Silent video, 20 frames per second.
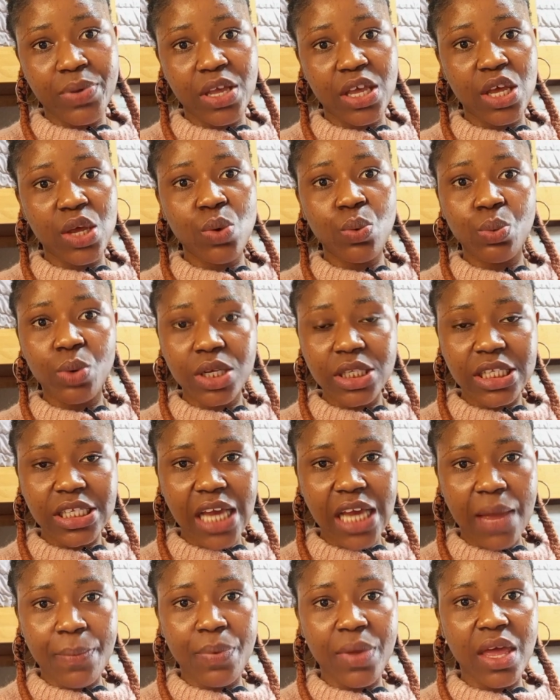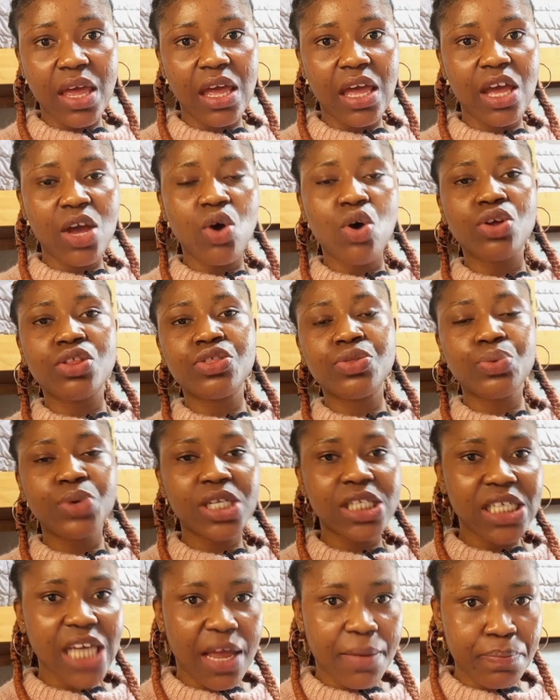B, one type A, or
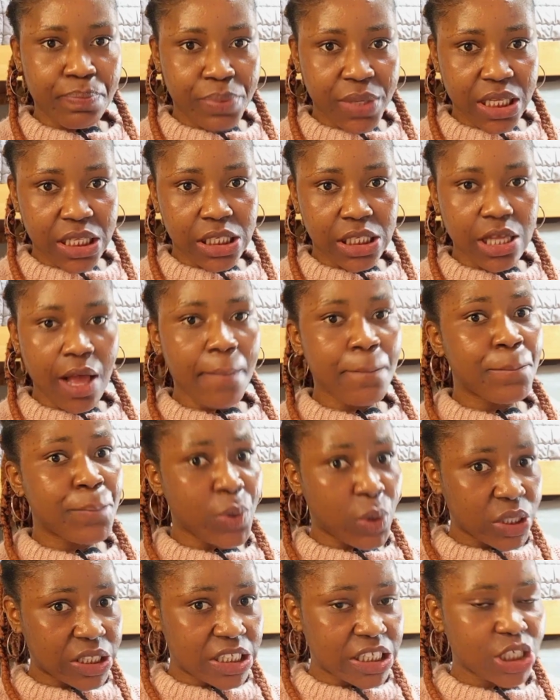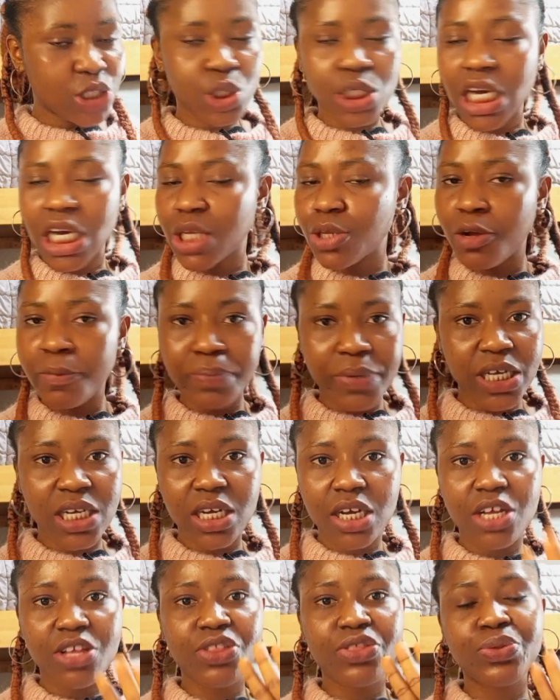three type B's, but you cannot pick
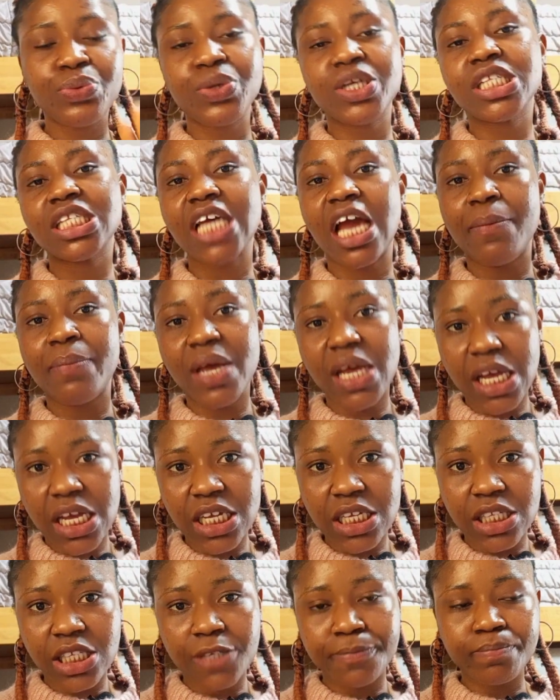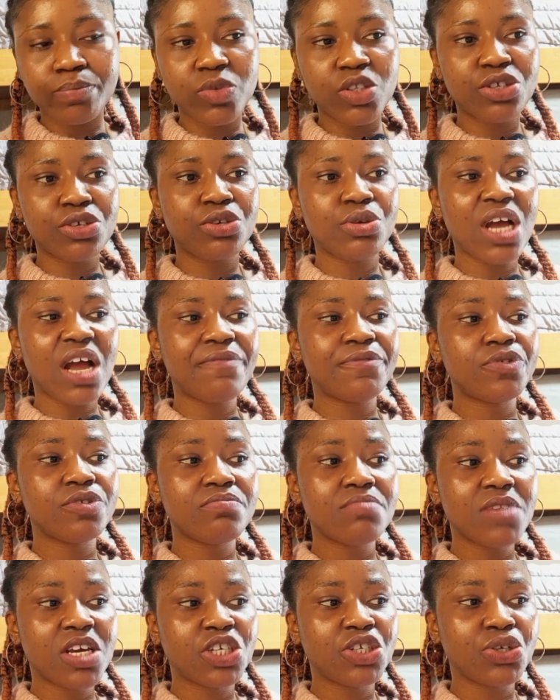three type A's. So you have
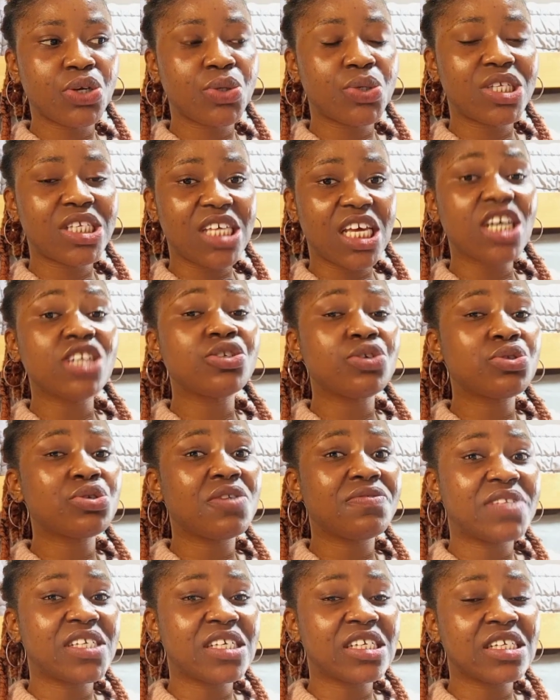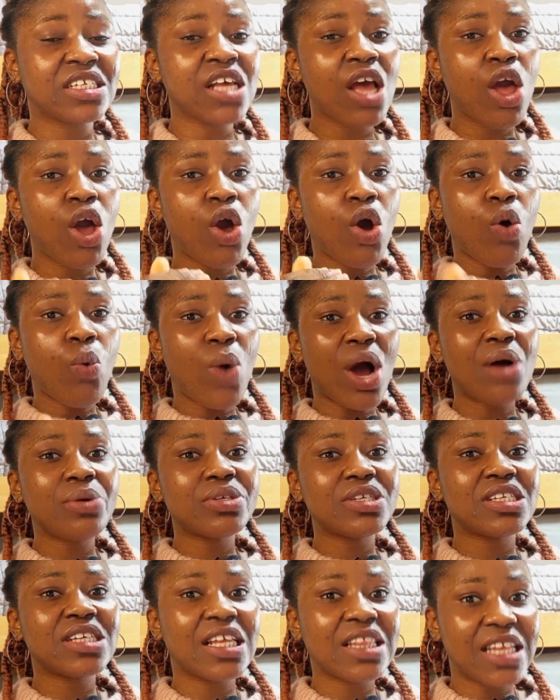to make sure you take note of this while
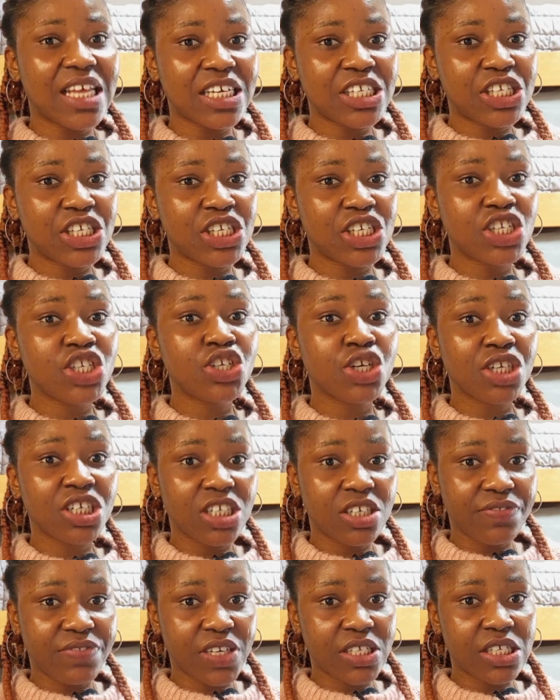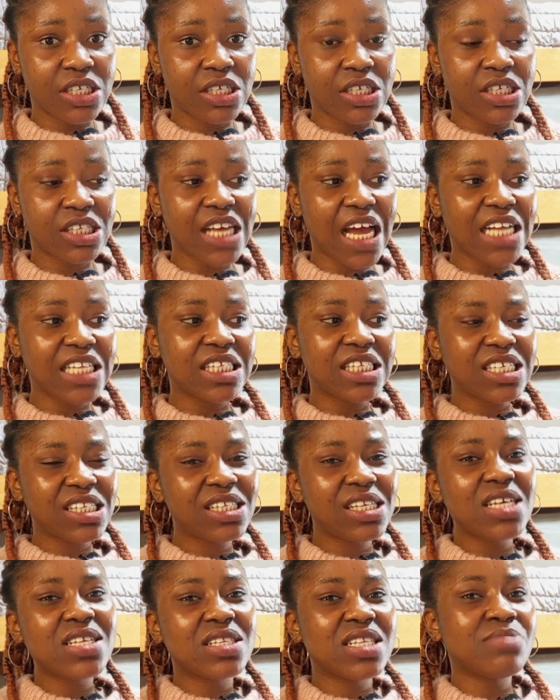selecting your universities. And
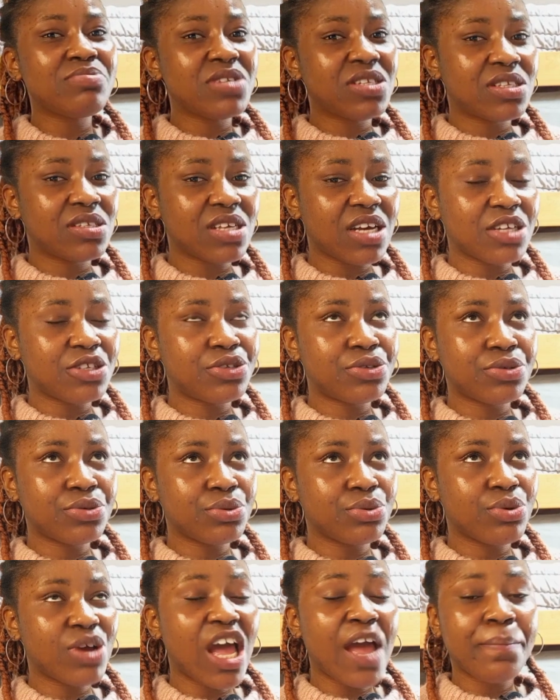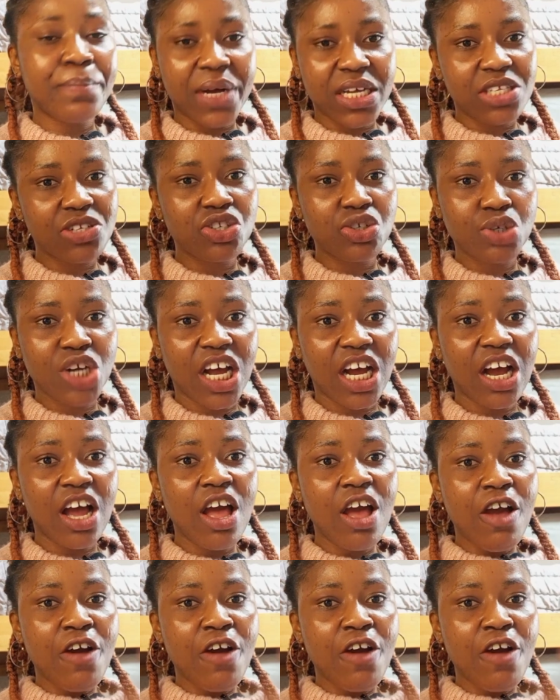this is limited to embassy track.